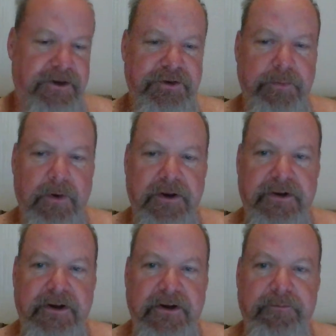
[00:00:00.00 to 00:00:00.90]
I just
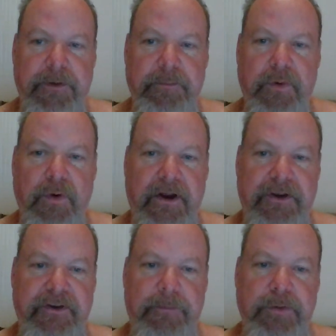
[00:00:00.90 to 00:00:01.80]
wanted to give people a
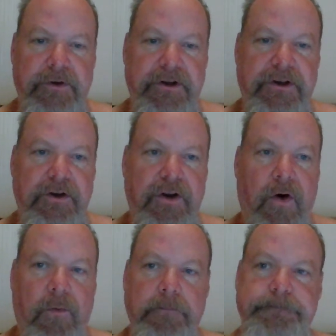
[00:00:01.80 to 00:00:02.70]
heads up who didn't
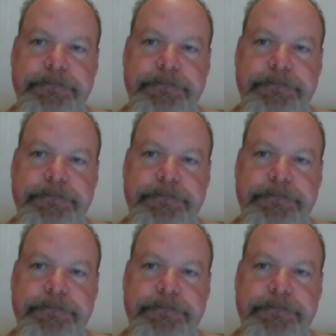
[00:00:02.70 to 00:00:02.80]
know.